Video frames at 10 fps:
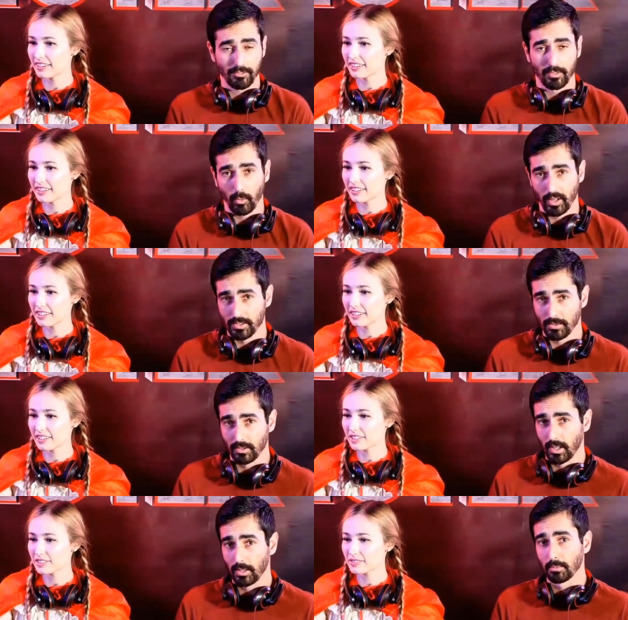Speaker 1: the widescreen
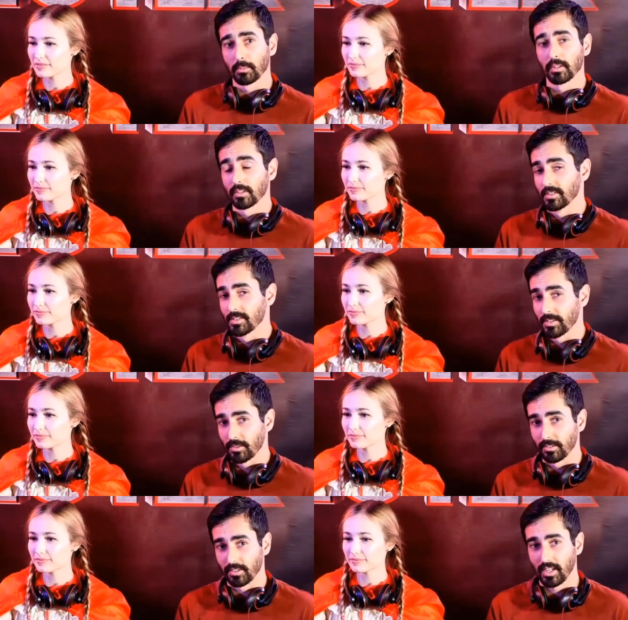capabilities.
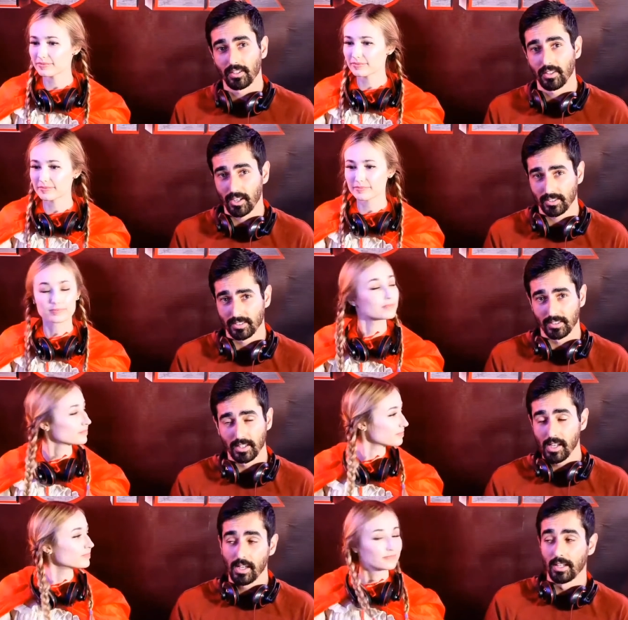They're kind of locked in,
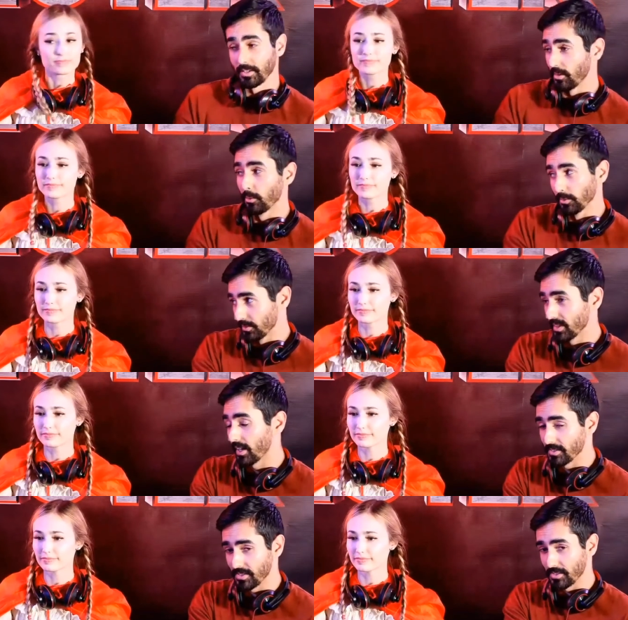and they're older
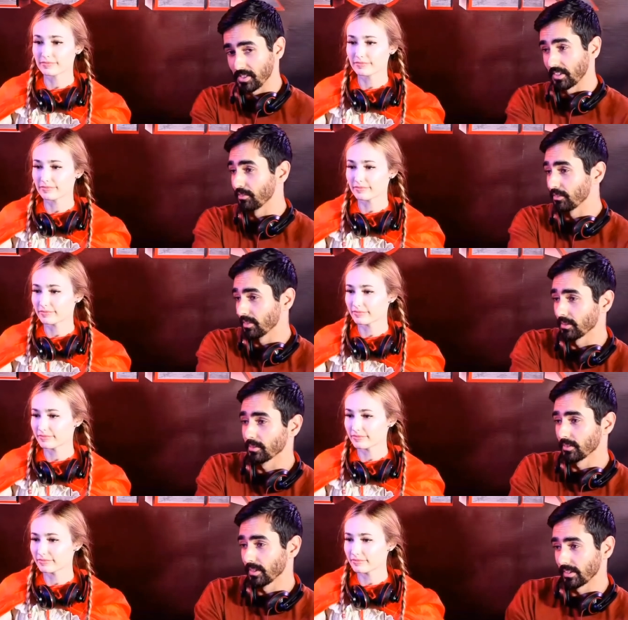titles though, significantly
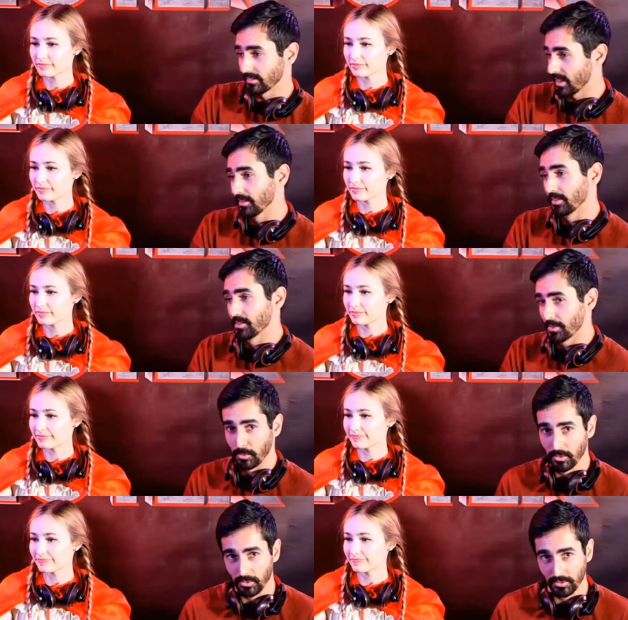older, like ten years or
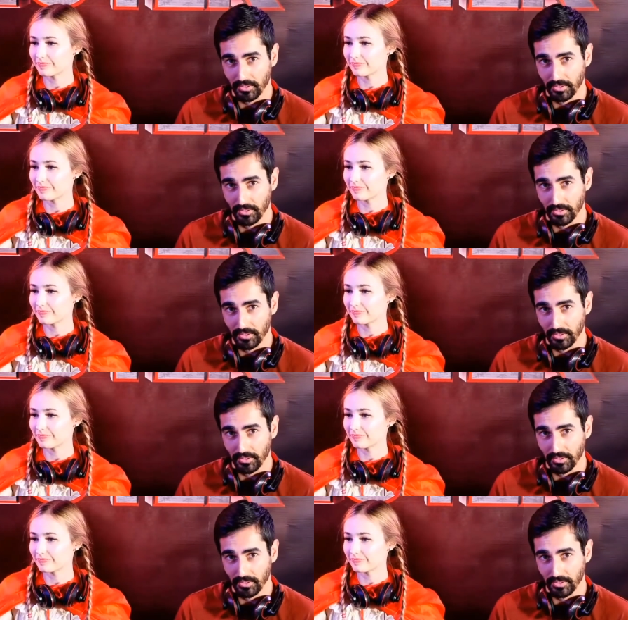more older.